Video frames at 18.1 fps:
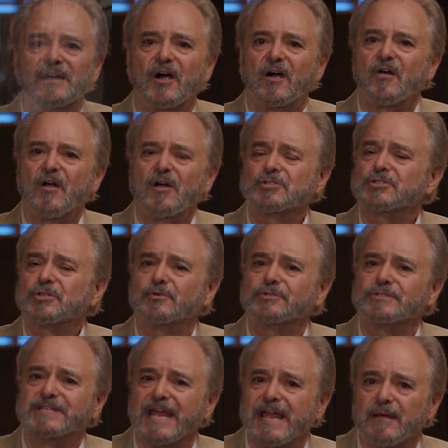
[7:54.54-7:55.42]
are also
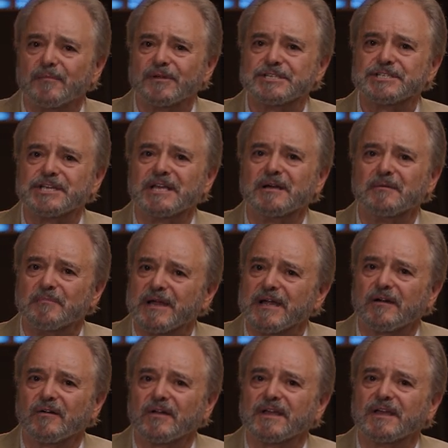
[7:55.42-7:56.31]
damaging
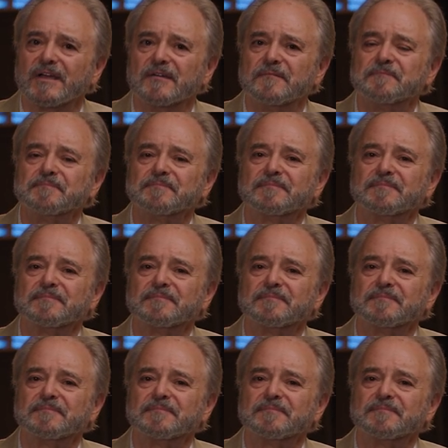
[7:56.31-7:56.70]
America.